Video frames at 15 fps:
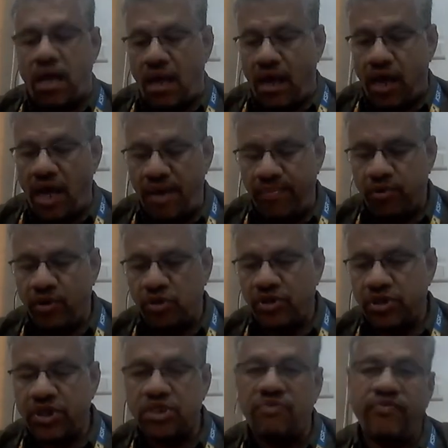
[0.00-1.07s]

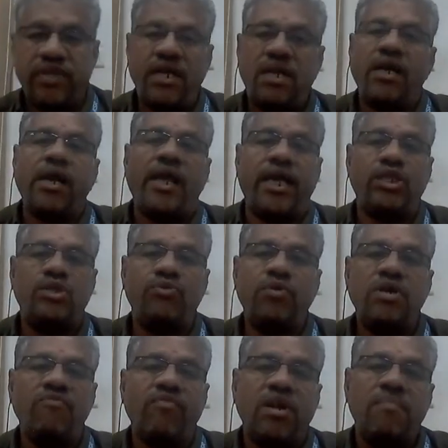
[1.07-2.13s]
hypothesis whether
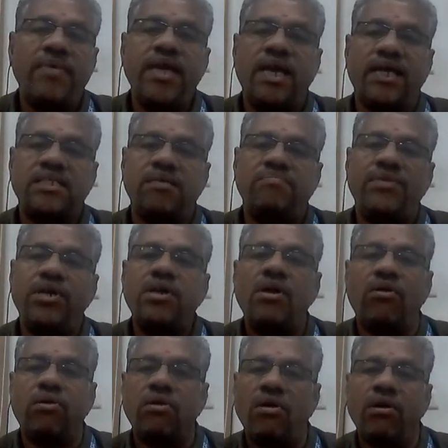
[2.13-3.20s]
H1 will be accepted
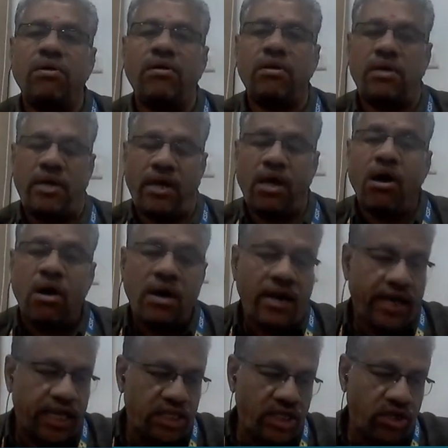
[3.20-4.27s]
or not, or
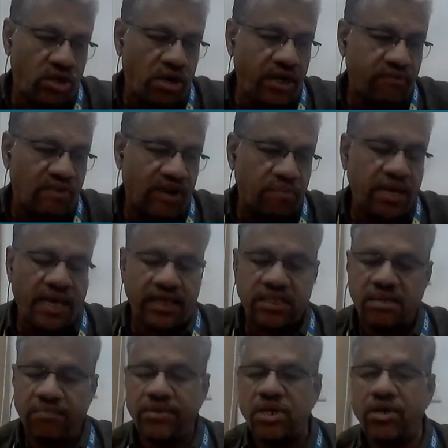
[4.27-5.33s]
H naught will be
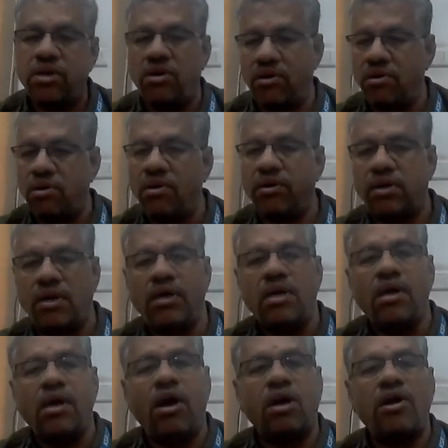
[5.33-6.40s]
accepted or not,
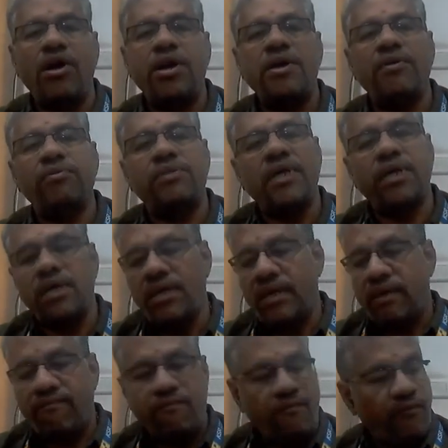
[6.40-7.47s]
according to the
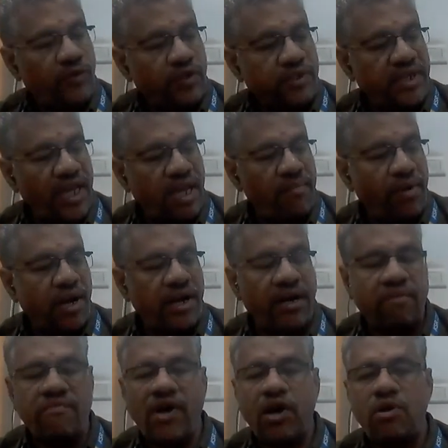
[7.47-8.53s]

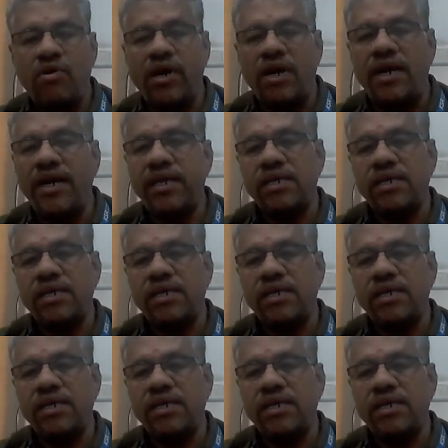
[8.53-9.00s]
tabulated value and